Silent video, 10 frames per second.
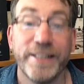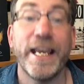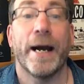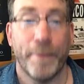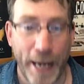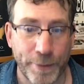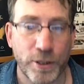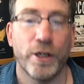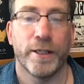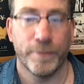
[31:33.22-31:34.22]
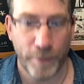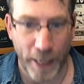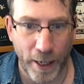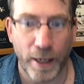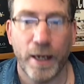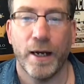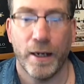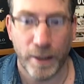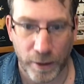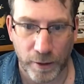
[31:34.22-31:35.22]
in a very limited
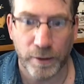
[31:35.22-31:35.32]
context, of